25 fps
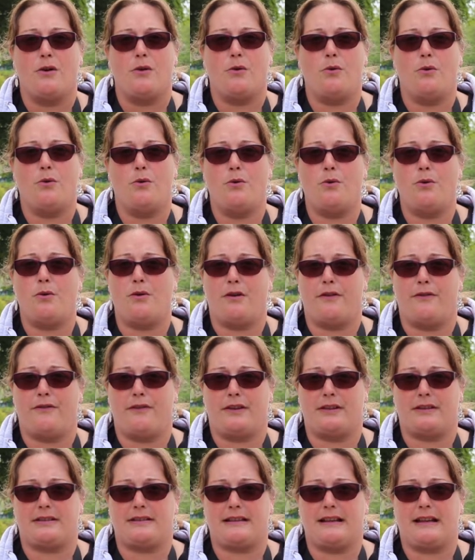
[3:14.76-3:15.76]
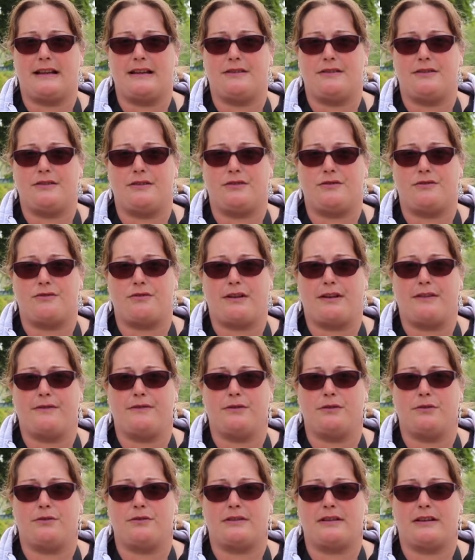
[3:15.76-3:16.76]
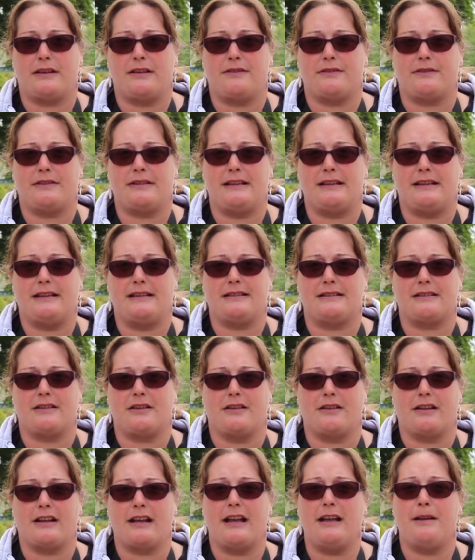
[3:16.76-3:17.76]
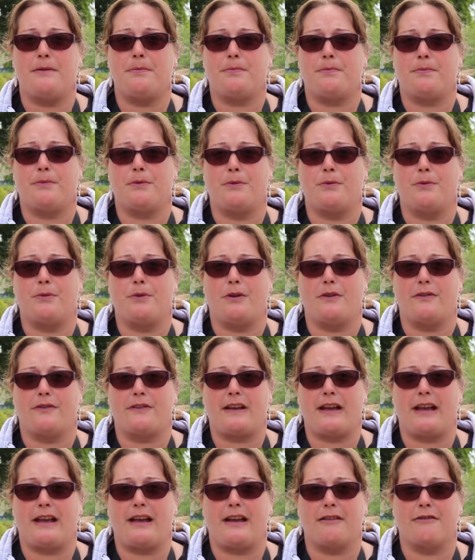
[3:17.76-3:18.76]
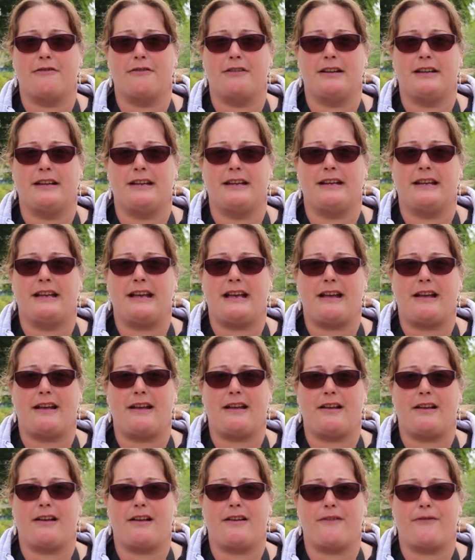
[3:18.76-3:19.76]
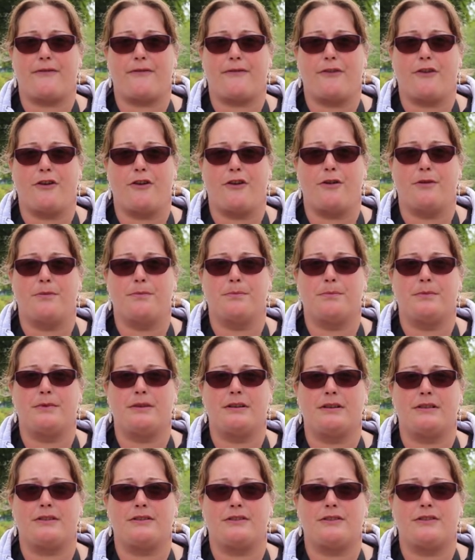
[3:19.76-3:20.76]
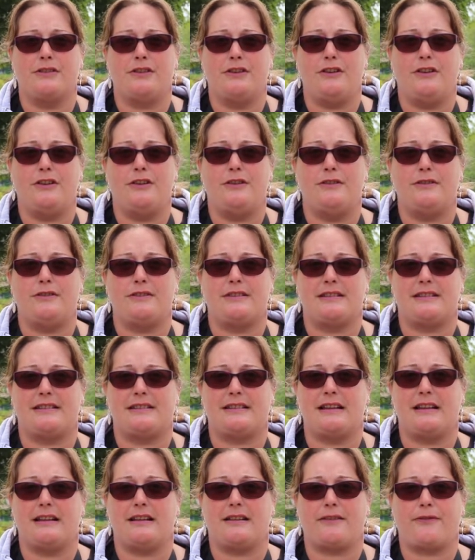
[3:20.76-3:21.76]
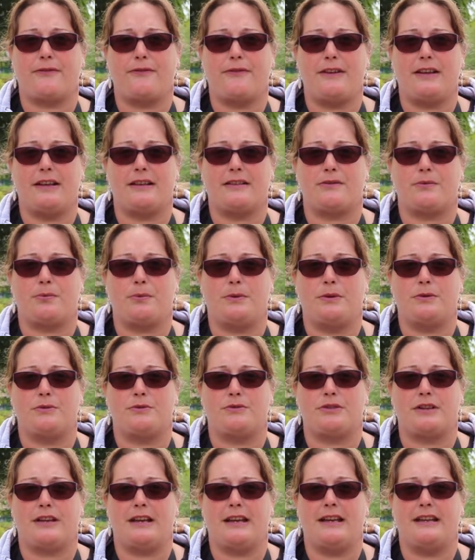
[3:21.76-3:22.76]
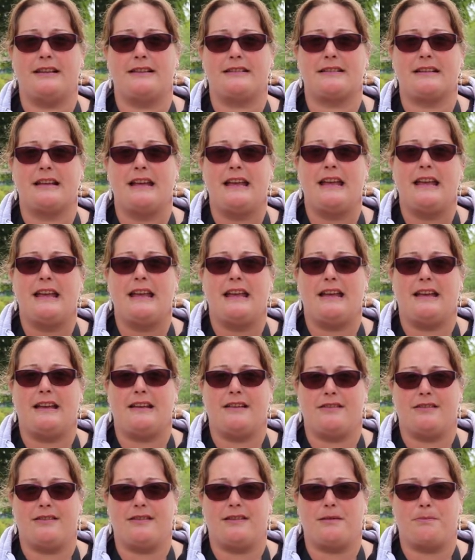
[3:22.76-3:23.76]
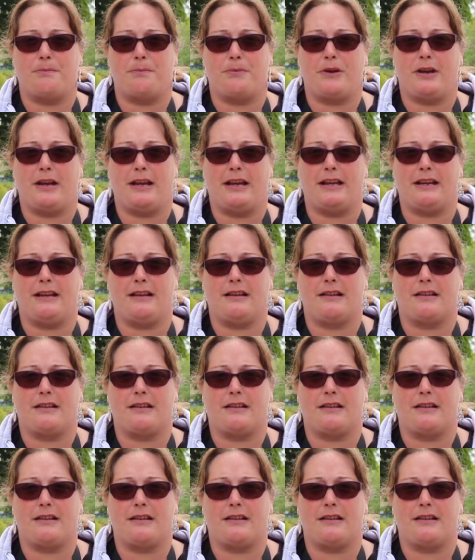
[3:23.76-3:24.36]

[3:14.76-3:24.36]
All of our standard travel services are capable of carrying from 2 to 6 fixed wheelchairs in the break.